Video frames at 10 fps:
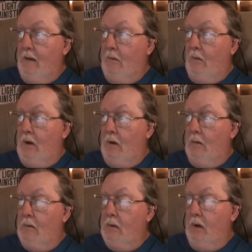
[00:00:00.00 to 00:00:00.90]
Wow.
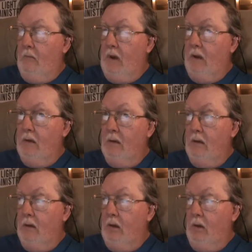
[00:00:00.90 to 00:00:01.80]
I mean,
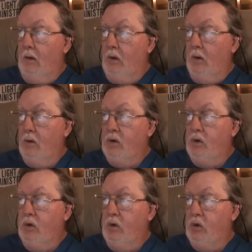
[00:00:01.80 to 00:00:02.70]
you know, you're
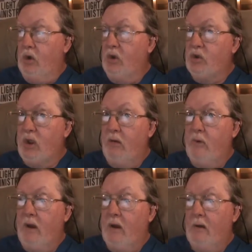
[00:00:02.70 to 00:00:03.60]

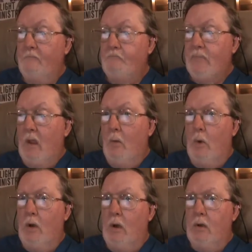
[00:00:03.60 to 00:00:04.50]
deceiving
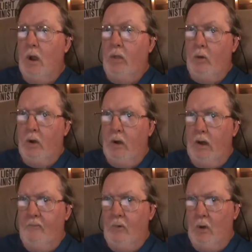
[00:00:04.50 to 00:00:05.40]
one another
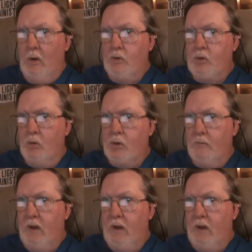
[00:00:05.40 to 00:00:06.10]
even on social